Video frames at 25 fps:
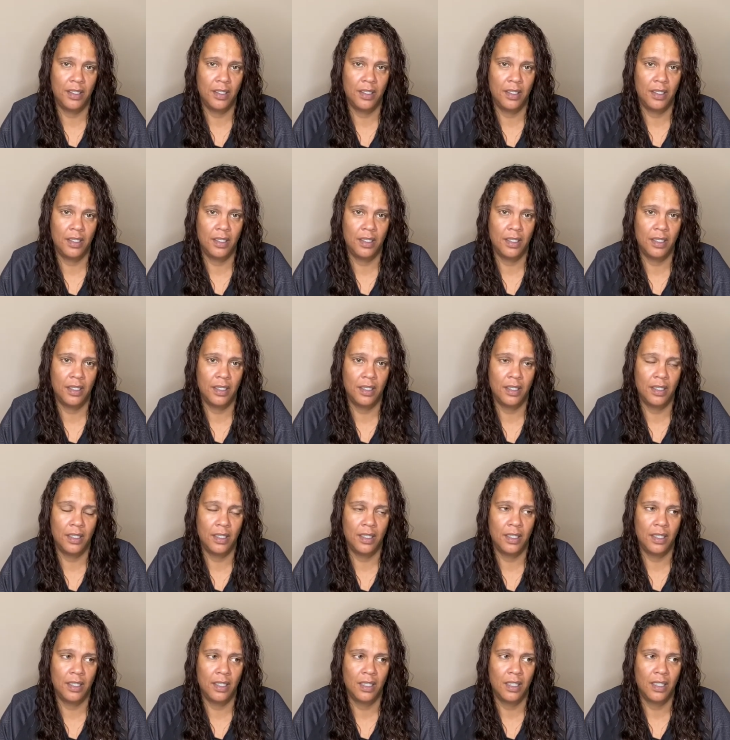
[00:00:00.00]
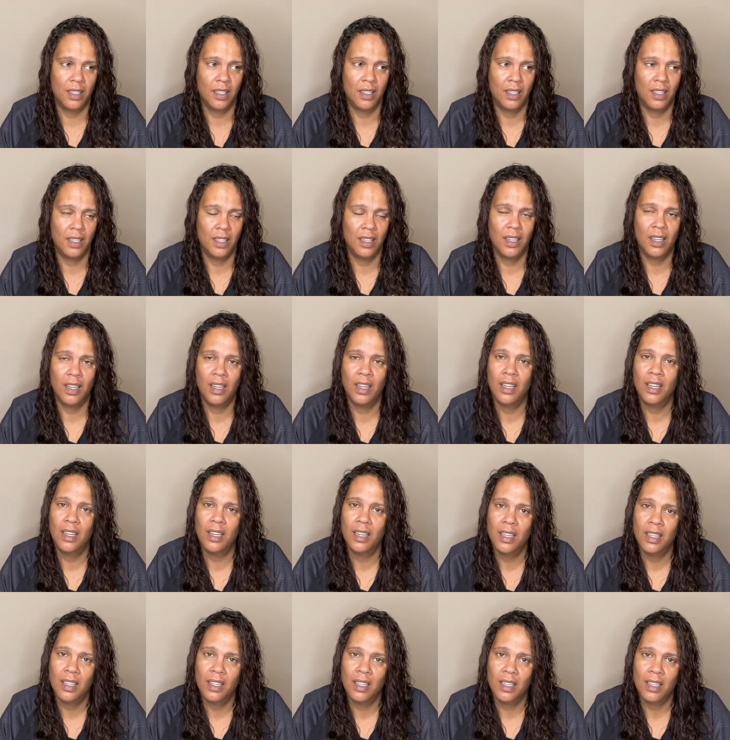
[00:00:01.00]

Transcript: (silence)